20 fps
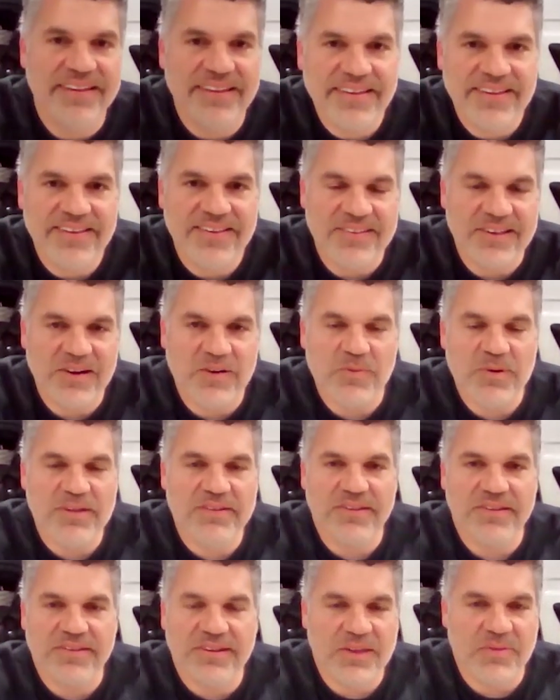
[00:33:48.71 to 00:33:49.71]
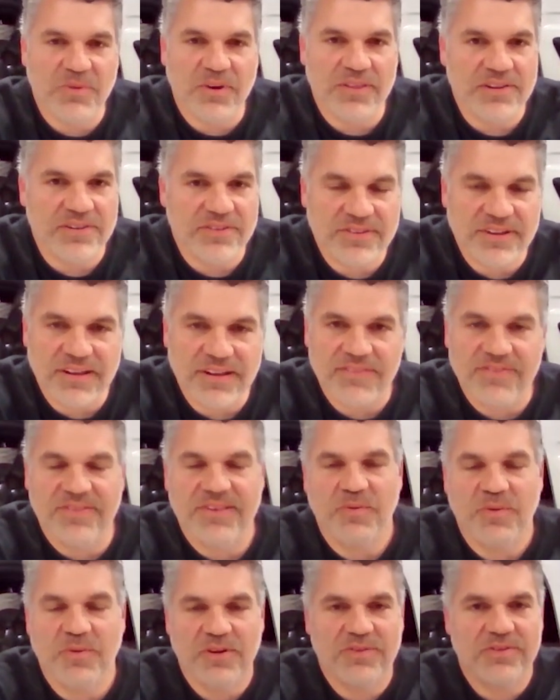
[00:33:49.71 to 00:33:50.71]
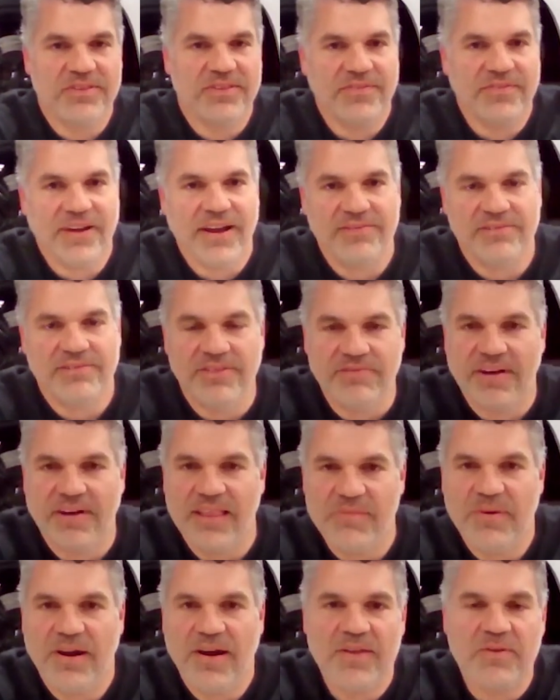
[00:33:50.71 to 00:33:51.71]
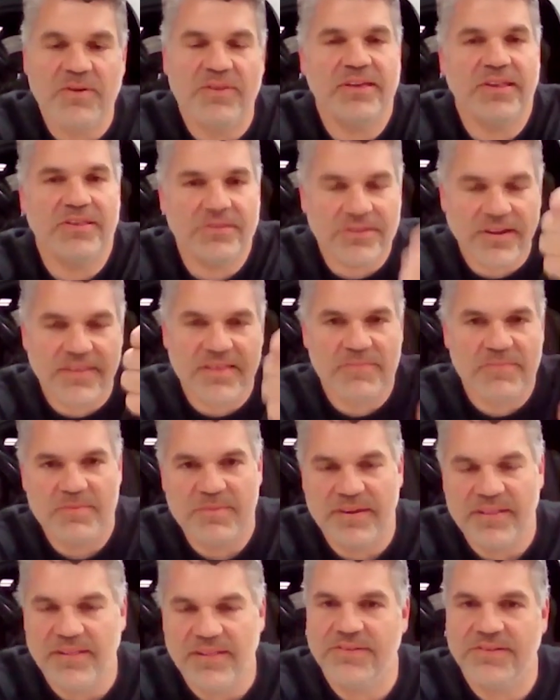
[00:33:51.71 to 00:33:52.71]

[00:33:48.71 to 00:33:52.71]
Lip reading: So we designed one ourselves that works with the factory throttle body with that stud up the middle.